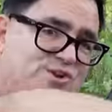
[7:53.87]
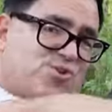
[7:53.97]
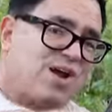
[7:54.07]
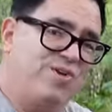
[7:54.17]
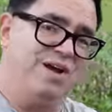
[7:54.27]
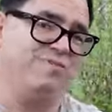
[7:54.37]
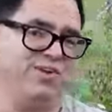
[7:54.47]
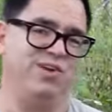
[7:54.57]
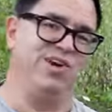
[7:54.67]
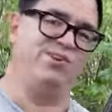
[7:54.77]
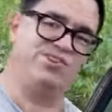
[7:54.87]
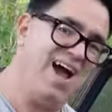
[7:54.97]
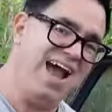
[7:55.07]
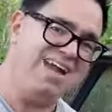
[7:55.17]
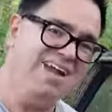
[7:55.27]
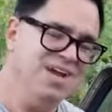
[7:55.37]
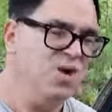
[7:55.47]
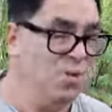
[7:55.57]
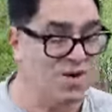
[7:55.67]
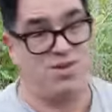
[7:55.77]
the truck around to fill the other side,
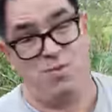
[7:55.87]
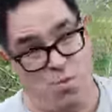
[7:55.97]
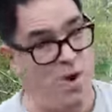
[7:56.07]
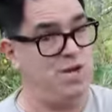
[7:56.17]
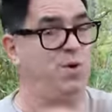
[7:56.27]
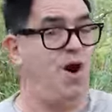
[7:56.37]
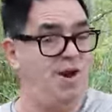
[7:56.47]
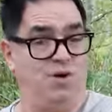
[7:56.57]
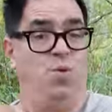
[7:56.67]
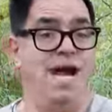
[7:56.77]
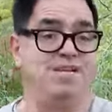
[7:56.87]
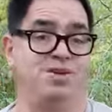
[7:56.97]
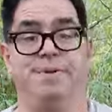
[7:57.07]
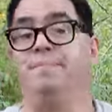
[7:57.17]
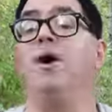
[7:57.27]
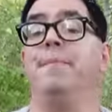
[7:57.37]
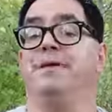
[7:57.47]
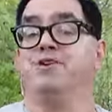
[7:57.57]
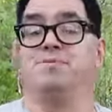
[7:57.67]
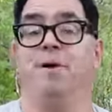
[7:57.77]
which when you were on your way, somebody pop
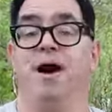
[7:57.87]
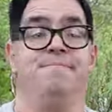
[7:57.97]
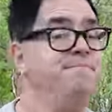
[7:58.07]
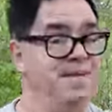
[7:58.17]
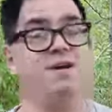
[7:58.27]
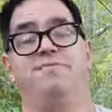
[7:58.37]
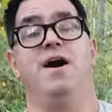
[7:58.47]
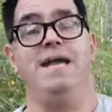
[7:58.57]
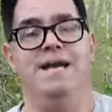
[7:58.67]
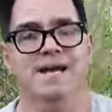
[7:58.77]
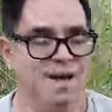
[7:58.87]
in your spot, you had a fight.